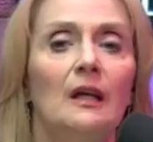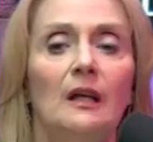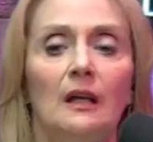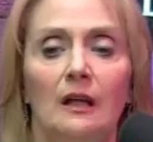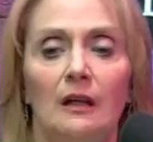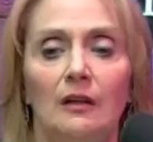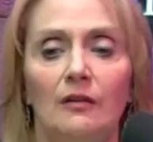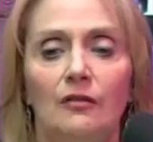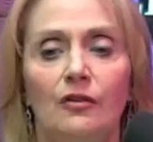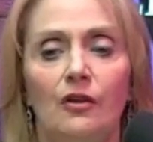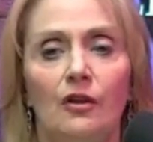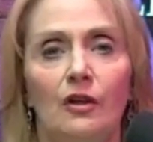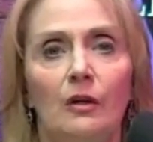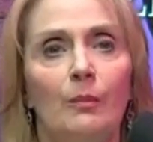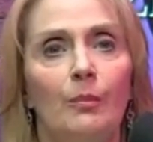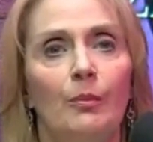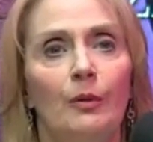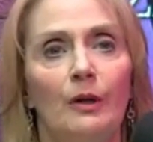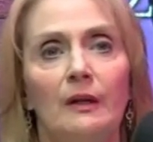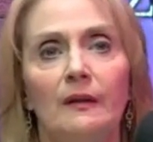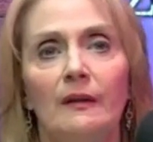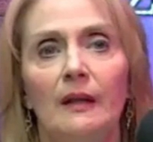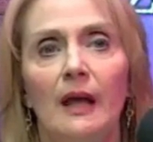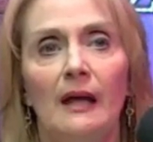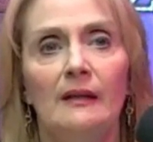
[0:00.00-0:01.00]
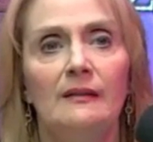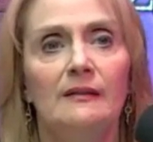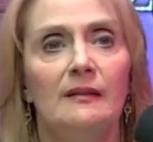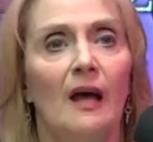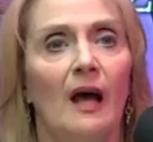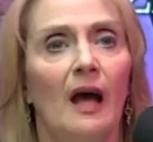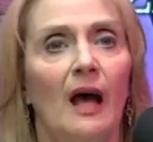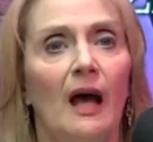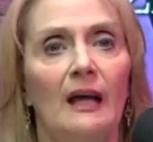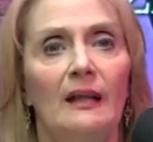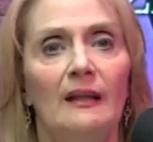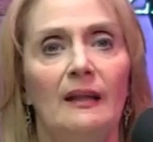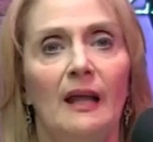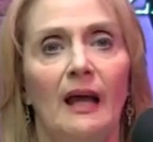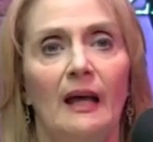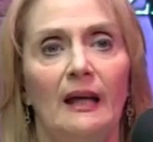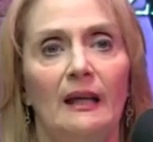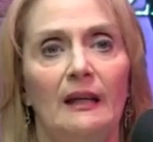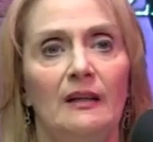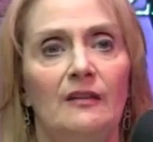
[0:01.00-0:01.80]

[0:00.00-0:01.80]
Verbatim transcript: is going to bring that to highlight.